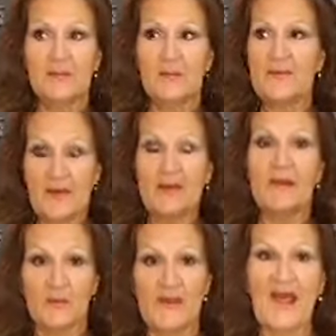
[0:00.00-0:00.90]

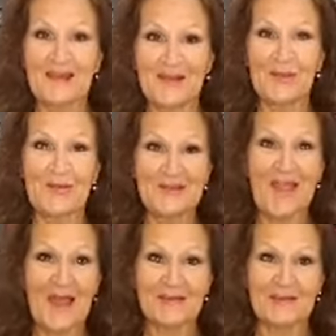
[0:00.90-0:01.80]
you know, not including
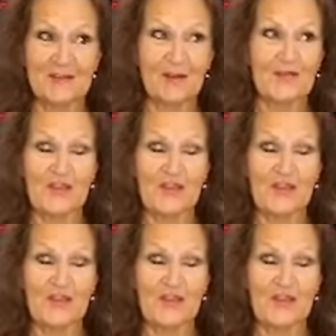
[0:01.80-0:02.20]
taxes and all the